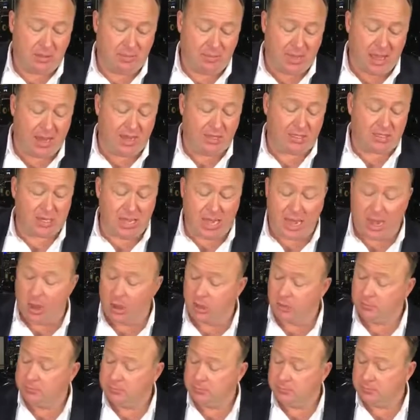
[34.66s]
that is
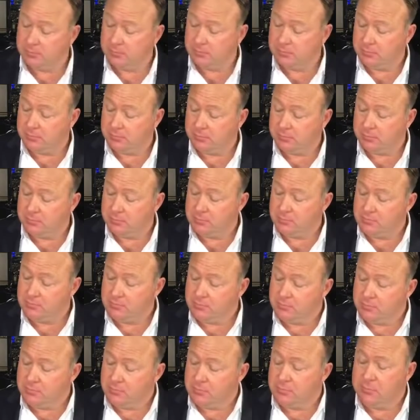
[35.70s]
now
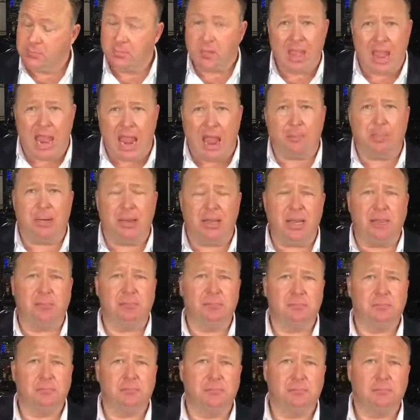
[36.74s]
happening,